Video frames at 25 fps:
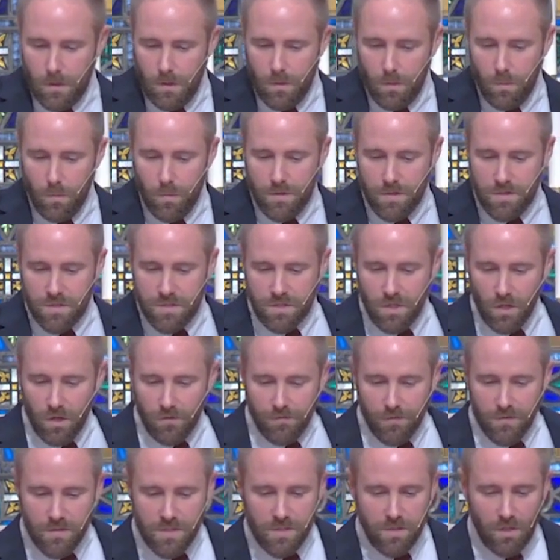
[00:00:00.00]
With a
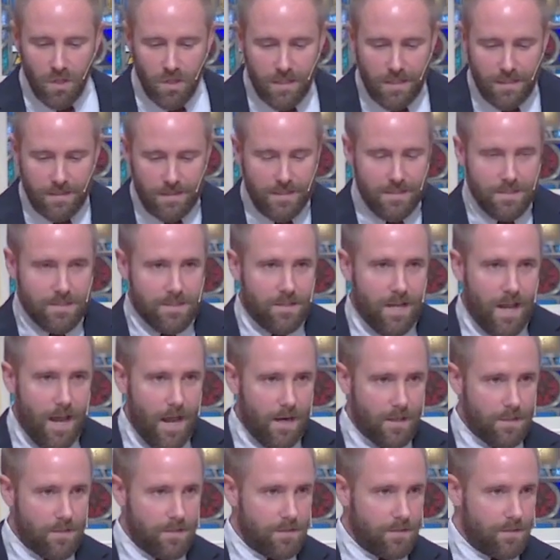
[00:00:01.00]
surface look at this
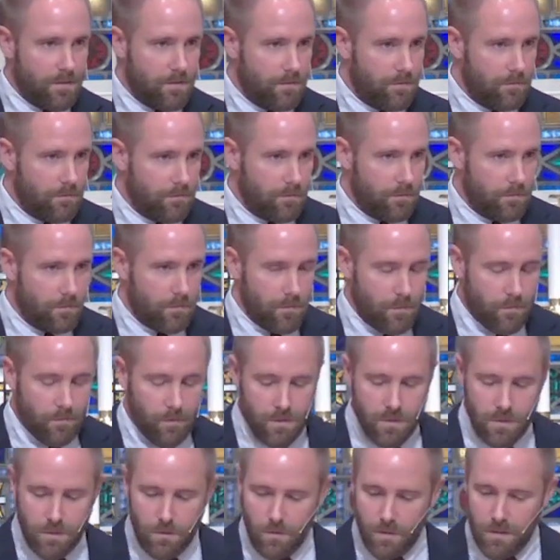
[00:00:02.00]
text, 1
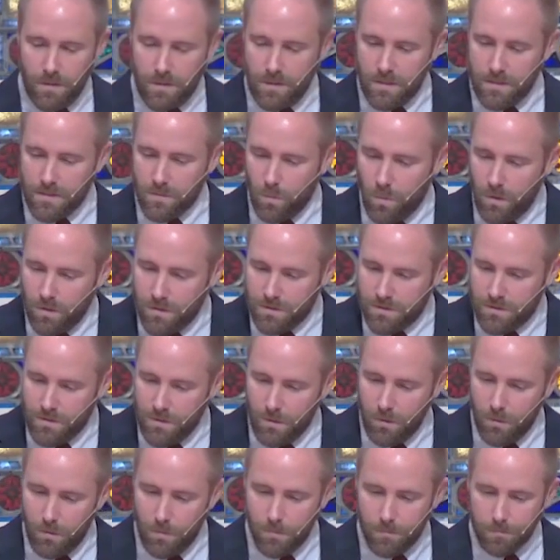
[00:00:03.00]
Corinthians 1
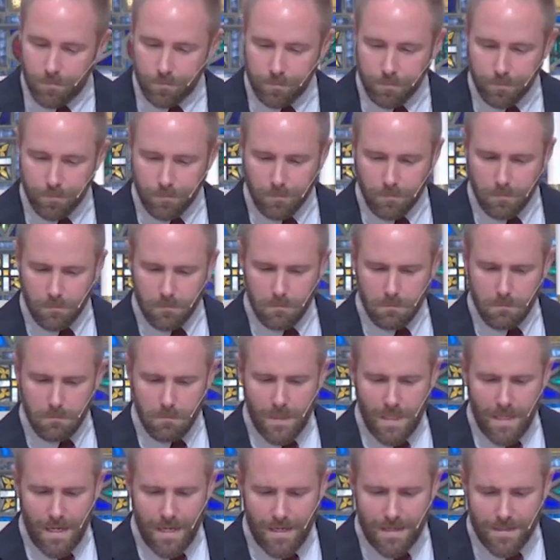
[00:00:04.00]
2,
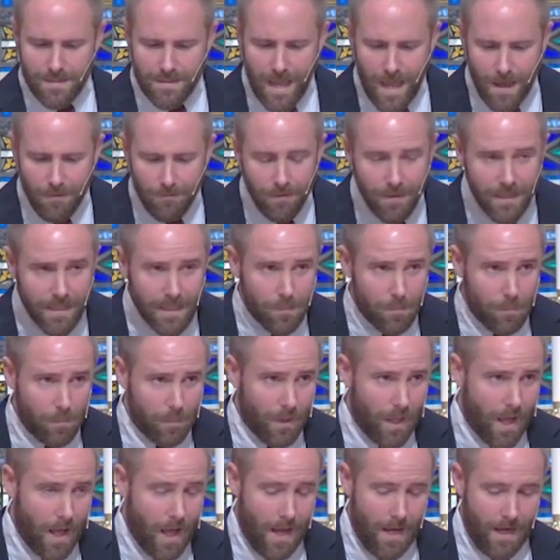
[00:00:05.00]
it is heavily
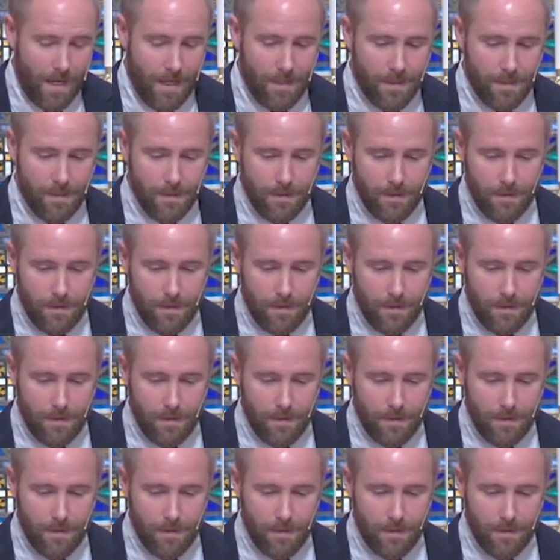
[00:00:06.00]
implied,